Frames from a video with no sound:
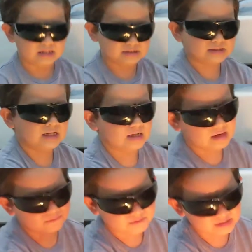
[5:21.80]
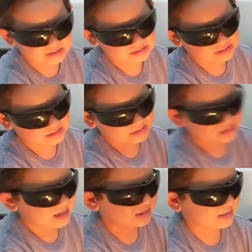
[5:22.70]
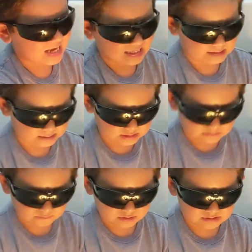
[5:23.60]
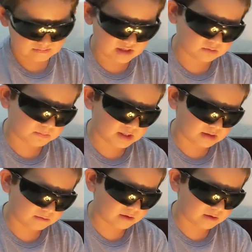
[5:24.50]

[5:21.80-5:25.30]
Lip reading: It's not enough heat as a halogen for it to melt, but it